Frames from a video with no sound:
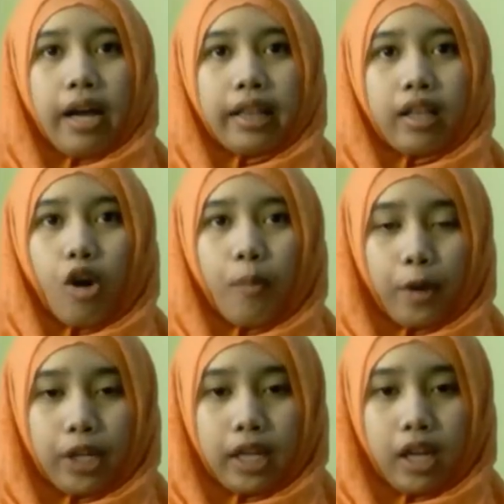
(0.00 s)
And
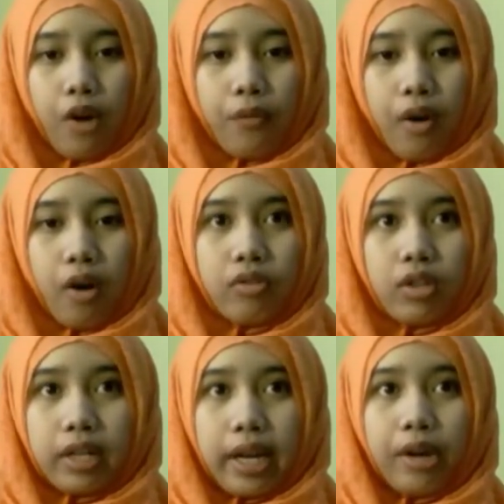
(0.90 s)
component of
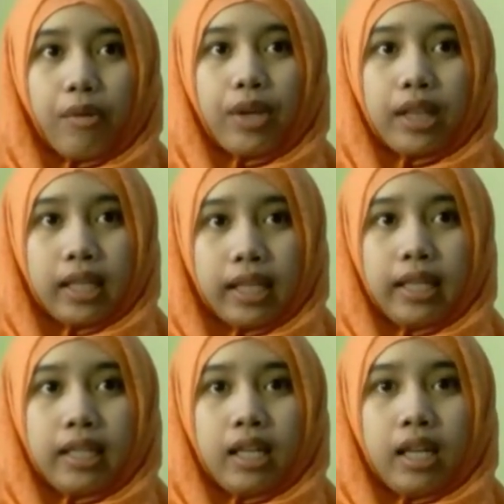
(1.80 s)
owner
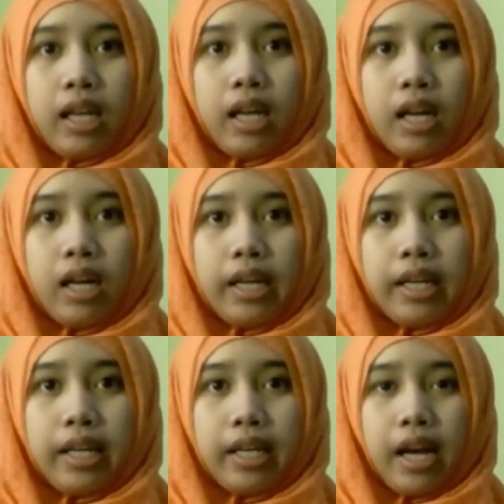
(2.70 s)
equity
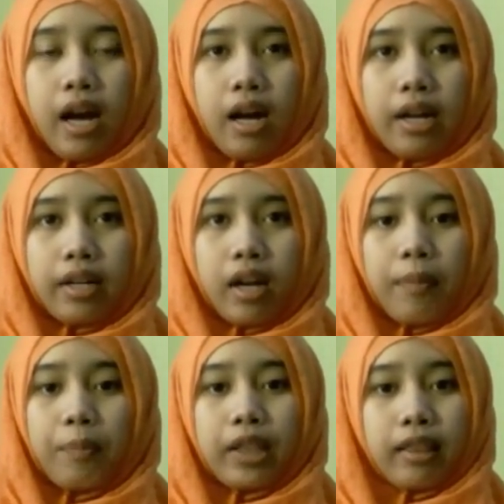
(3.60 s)
are
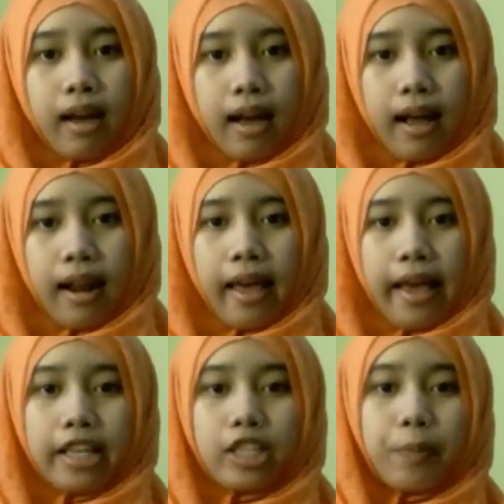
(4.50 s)
capital,
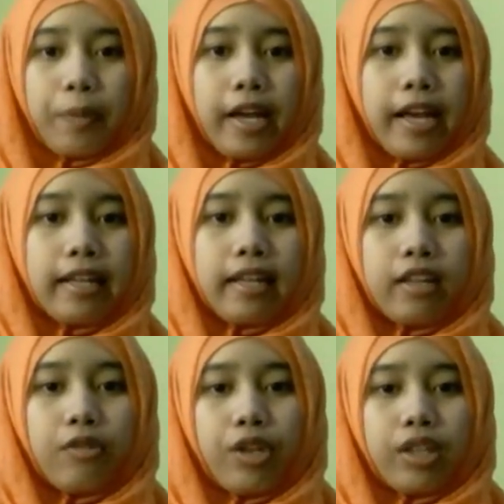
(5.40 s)
expense,
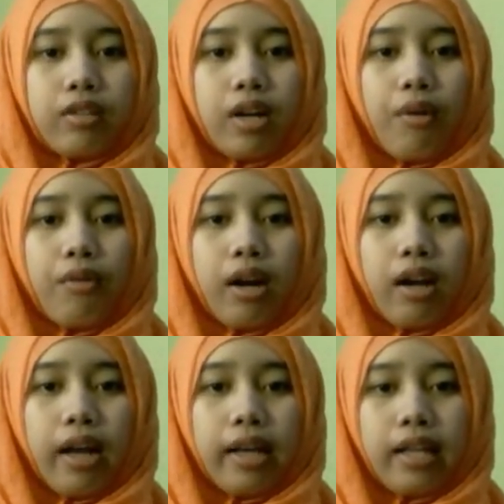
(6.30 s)
and
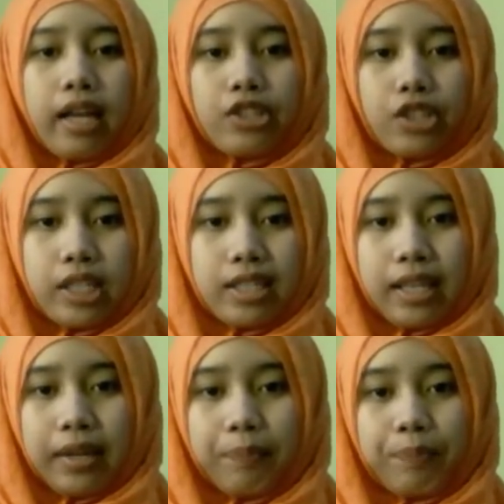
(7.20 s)
withdrawal, and
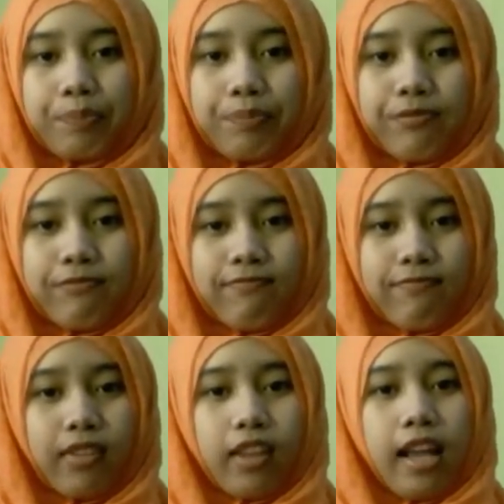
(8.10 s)
XDC.
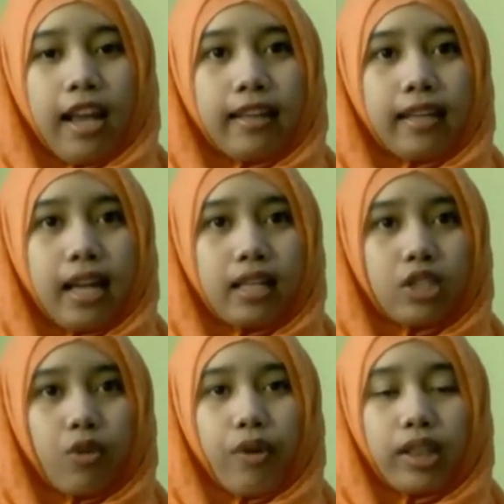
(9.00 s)

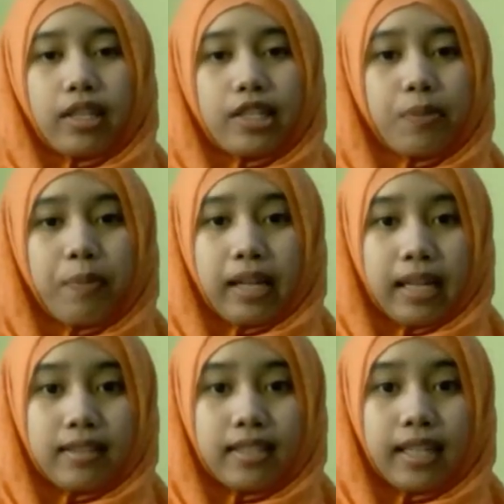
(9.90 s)
Next, what is
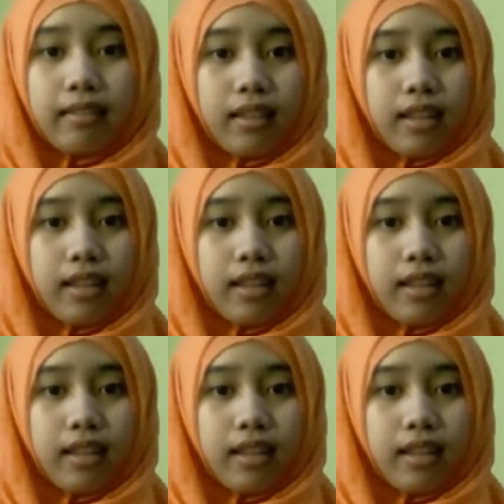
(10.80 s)
balance sheet?